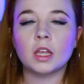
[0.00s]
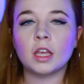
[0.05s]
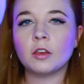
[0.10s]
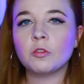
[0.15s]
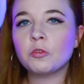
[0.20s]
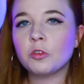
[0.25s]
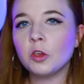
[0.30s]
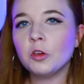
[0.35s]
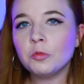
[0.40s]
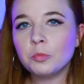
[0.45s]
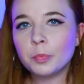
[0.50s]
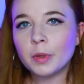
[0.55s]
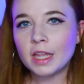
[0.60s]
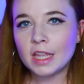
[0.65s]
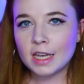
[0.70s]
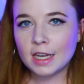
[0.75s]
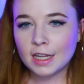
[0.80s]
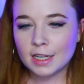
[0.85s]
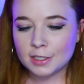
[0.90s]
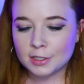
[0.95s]
If you've
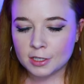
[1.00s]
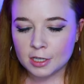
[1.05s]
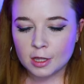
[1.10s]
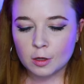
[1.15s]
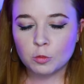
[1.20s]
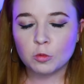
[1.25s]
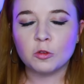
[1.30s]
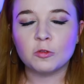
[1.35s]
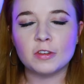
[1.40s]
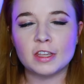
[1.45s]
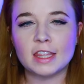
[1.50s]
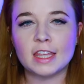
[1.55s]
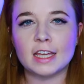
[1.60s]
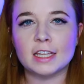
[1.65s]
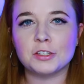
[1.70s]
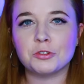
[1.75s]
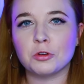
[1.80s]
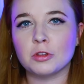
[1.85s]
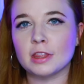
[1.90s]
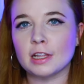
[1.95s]
been to the movie
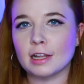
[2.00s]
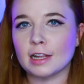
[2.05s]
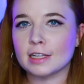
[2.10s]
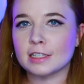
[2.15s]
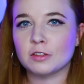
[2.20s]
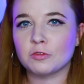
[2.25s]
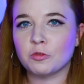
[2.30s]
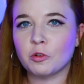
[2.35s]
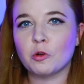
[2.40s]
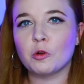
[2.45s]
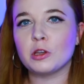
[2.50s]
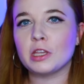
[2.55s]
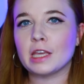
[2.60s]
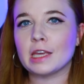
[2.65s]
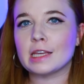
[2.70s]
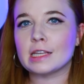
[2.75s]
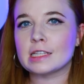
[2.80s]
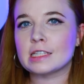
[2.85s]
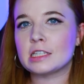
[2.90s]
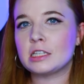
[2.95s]
theater in the last 4
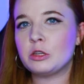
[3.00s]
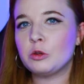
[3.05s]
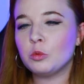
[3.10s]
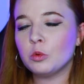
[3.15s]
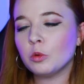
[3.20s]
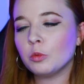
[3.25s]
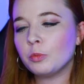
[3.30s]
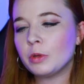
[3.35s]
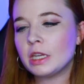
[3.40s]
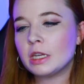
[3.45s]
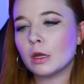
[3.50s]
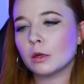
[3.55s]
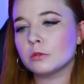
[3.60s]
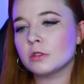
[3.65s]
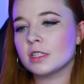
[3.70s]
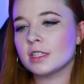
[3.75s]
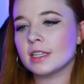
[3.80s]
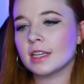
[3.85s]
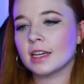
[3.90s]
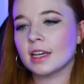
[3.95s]
years, you will be
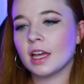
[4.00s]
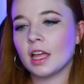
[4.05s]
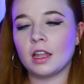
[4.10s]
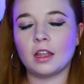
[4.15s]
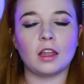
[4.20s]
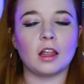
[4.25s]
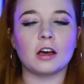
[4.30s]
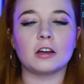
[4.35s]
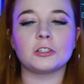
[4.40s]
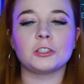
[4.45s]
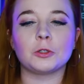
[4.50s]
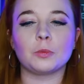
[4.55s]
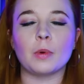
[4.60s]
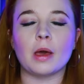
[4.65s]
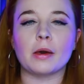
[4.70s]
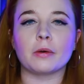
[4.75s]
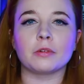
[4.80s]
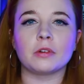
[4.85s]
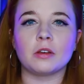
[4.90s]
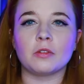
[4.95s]
noticing a large
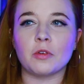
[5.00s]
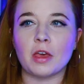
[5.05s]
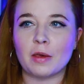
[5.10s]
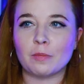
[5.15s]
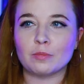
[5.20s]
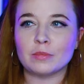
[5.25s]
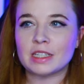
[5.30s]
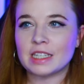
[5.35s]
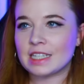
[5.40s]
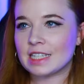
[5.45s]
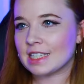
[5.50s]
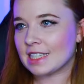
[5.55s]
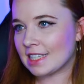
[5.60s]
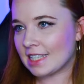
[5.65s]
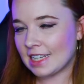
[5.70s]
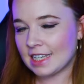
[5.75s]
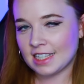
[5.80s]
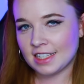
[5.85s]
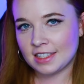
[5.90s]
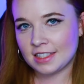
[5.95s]
amount of empty
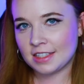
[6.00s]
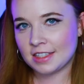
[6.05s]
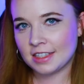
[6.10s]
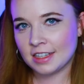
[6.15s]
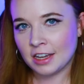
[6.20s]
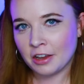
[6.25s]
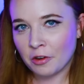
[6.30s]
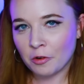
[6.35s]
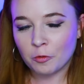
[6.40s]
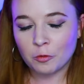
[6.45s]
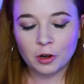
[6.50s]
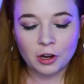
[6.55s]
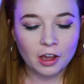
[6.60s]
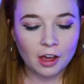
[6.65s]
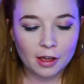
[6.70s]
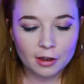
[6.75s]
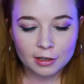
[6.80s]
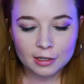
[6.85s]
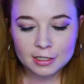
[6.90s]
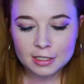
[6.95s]
seats,
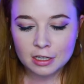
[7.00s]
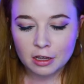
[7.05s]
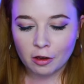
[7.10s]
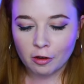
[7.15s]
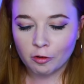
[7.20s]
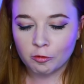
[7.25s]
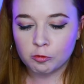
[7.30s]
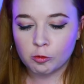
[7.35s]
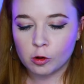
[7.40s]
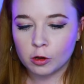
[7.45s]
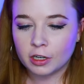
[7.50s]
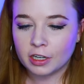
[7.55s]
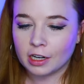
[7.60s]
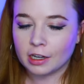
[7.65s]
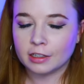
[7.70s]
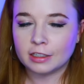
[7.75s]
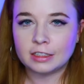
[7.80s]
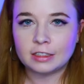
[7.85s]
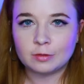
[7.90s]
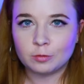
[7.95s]
regardless of what
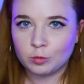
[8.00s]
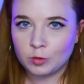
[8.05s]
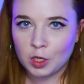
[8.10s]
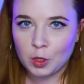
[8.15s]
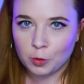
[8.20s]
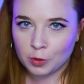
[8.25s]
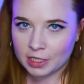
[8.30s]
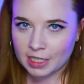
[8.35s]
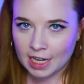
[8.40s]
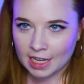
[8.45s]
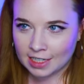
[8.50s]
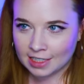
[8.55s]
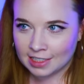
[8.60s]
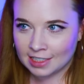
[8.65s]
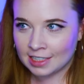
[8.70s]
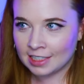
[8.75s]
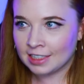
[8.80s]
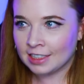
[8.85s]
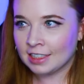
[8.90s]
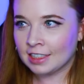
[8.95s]
night you
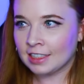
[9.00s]
attend.